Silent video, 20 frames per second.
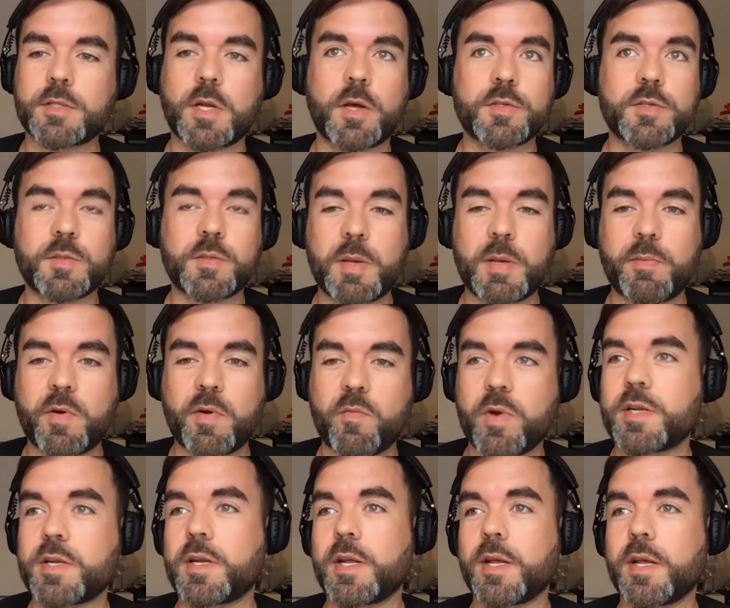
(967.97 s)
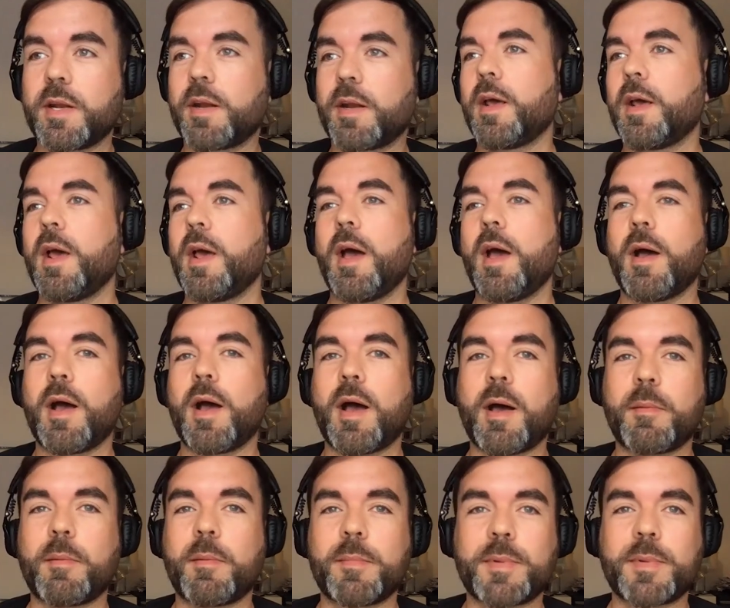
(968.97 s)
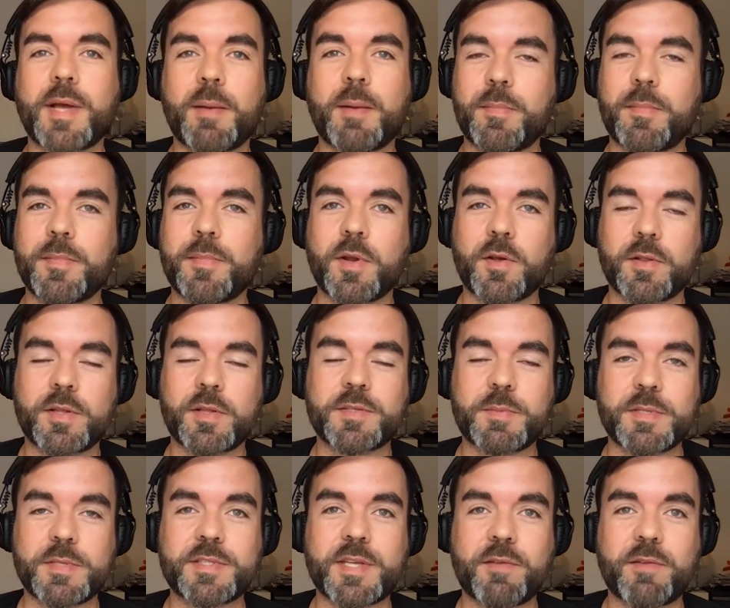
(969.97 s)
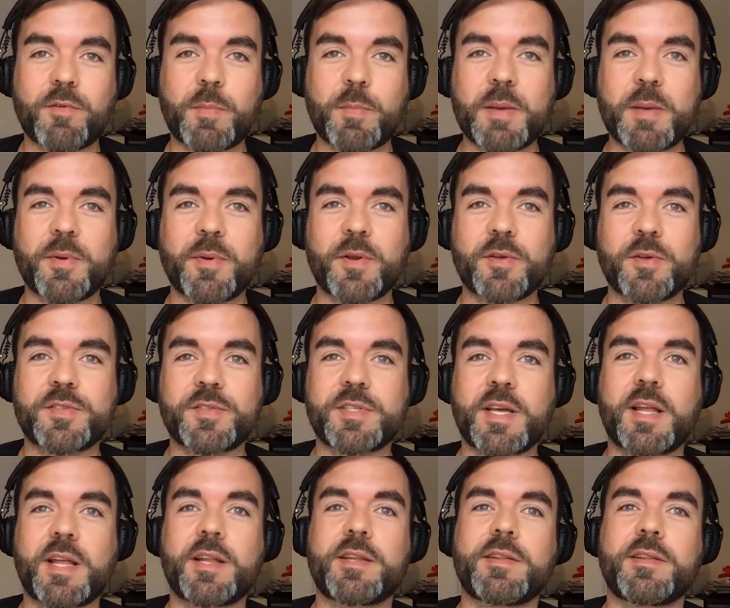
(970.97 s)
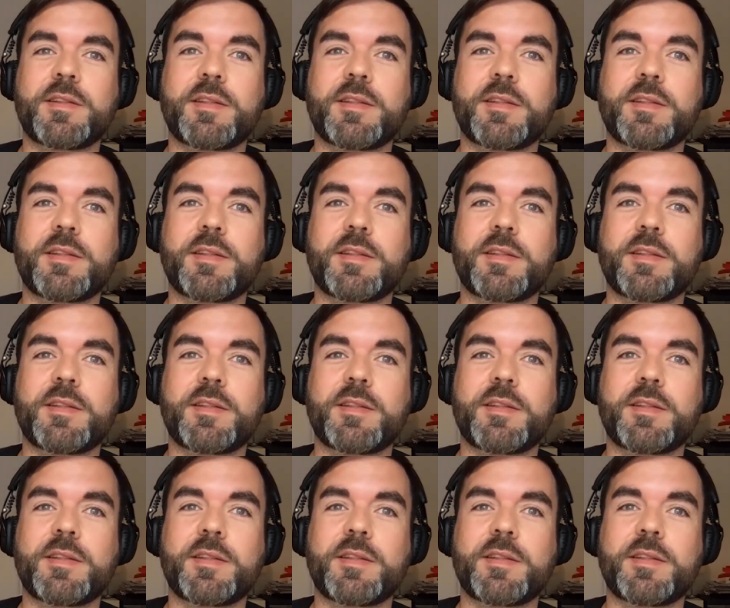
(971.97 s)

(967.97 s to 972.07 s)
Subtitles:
loads of people have written in. There's been several people who said